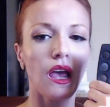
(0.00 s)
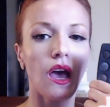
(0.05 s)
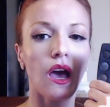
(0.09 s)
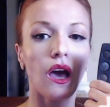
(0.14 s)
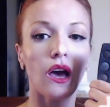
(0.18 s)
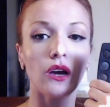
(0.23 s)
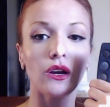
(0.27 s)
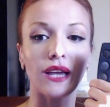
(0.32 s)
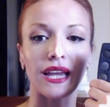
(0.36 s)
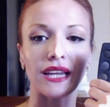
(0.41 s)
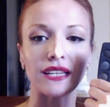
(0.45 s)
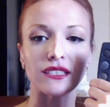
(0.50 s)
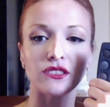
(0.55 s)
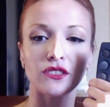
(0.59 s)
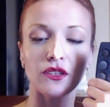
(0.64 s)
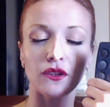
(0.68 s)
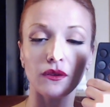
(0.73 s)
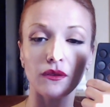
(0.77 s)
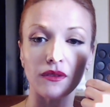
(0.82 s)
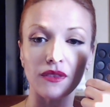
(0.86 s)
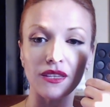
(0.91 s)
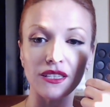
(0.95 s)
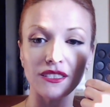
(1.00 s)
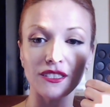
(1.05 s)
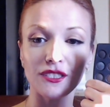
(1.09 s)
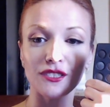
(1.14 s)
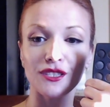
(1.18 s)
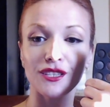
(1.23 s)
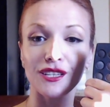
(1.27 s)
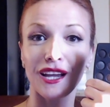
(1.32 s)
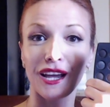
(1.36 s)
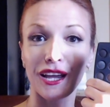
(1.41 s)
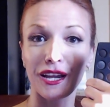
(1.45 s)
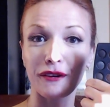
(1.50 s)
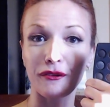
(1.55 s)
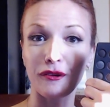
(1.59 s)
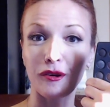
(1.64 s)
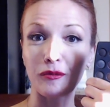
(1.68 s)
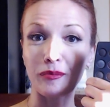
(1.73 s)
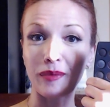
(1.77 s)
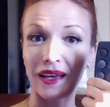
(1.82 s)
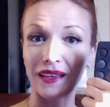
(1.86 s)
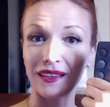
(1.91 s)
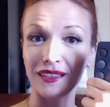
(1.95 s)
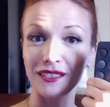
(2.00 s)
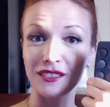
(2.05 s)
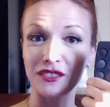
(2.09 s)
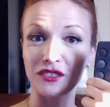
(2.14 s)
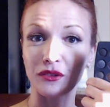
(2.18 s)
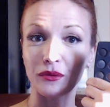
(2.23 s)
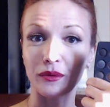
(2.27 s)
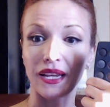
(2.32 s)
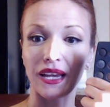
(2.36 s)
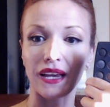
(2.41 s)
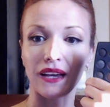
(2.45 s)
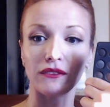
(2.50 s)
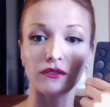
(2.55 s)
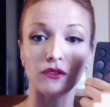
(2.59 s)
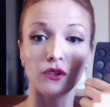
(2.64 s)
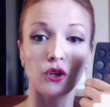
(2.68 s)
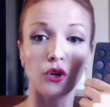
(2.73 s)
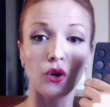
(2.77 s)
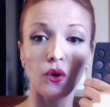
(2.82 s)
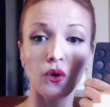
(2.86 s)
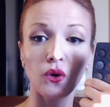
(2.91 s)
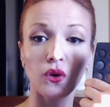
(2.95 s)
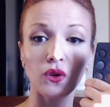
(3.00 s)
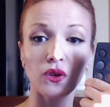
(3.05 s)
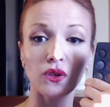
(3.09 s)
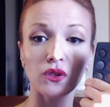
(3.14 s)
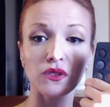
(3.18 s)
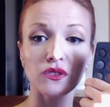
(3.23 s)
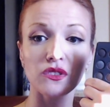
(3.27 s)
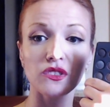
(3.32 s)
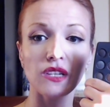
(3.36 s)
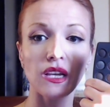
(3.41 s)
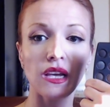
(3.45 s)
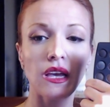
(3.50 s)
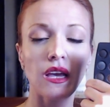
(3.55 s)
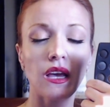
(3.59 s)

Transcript: Okay, so this is the Cairo palette. So we have golds.